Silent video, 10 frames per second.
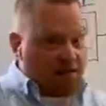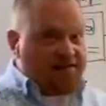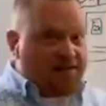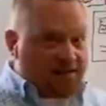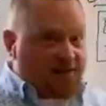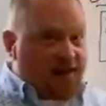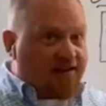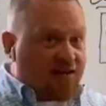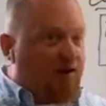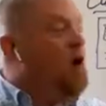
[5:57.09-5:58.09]
is this
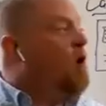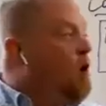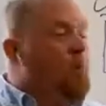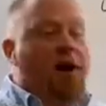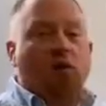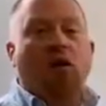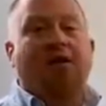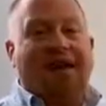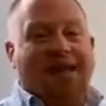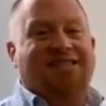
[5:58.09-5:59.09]
effective? Oh my word,
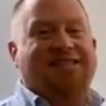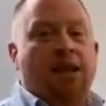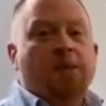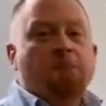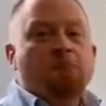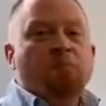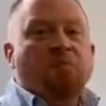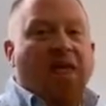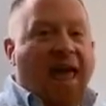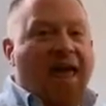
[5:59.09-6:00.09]
yes.
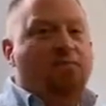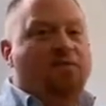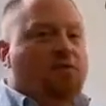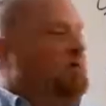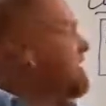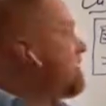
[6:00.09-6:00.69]
Absolutely